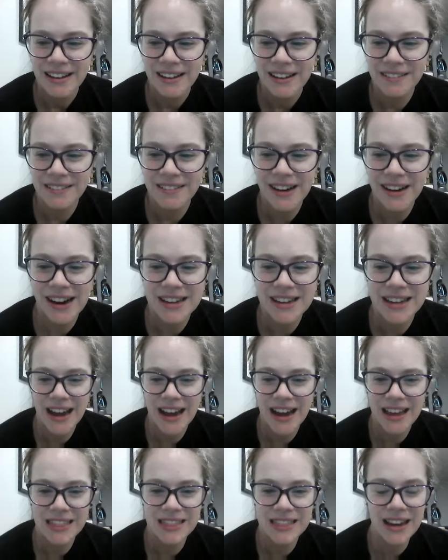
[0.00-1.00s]
All right,
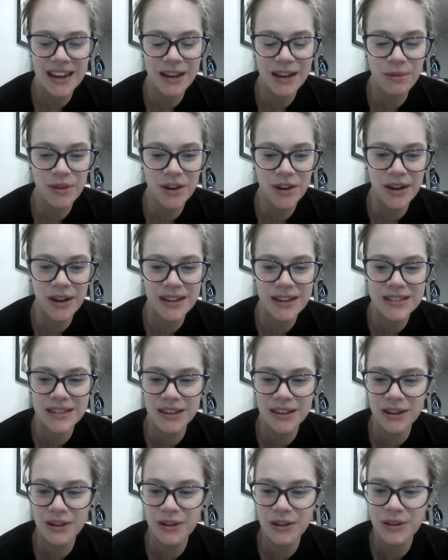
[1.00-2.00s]
I think we're going
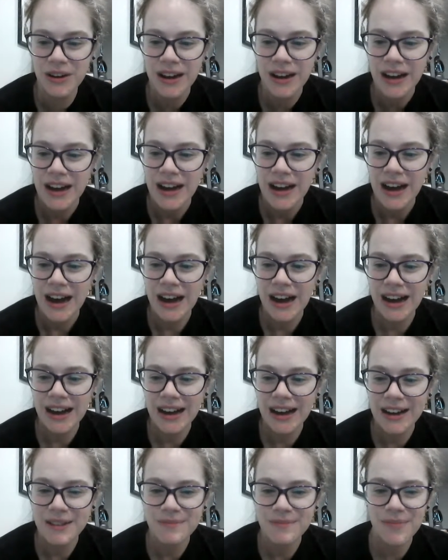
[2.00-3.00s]
to
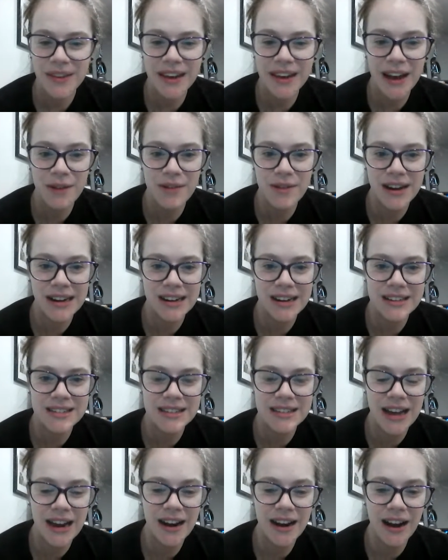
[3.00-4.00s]
get ready to
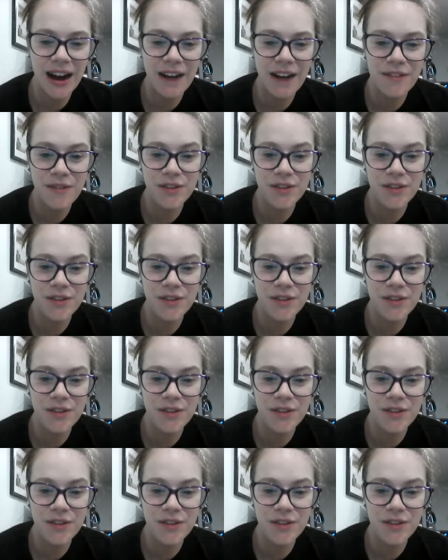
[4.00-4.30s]
sign off.